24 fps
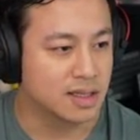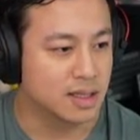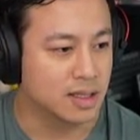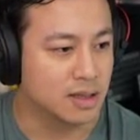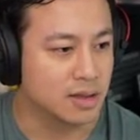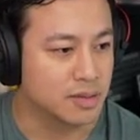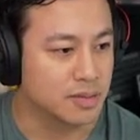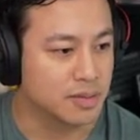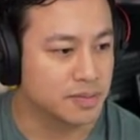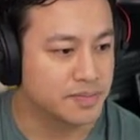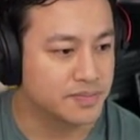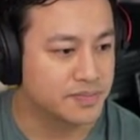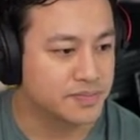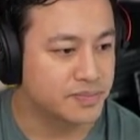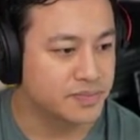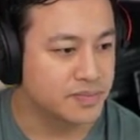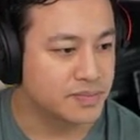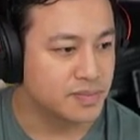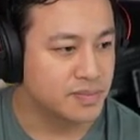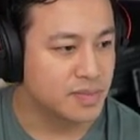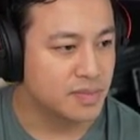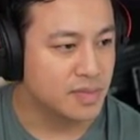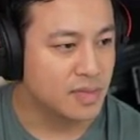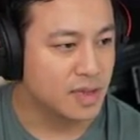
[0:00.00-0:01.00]
So
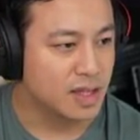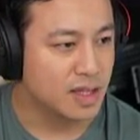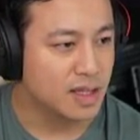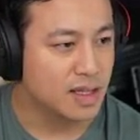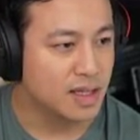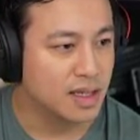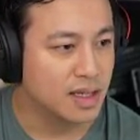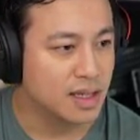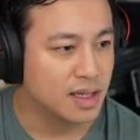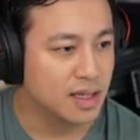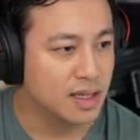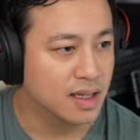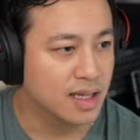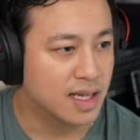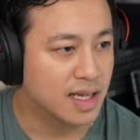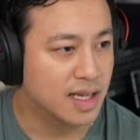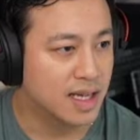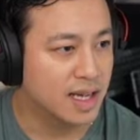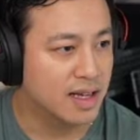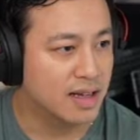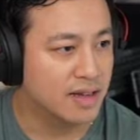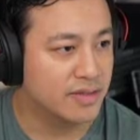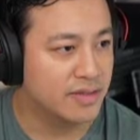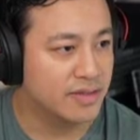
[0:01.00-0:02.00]
I
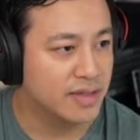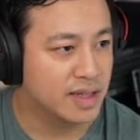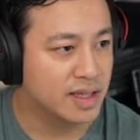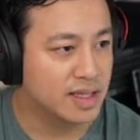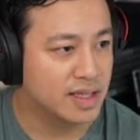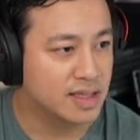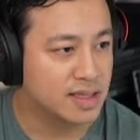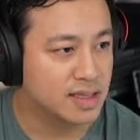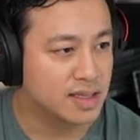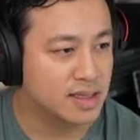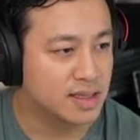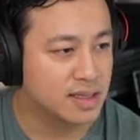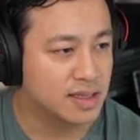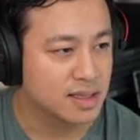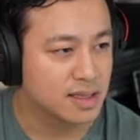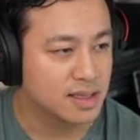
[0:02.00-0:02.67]
have this.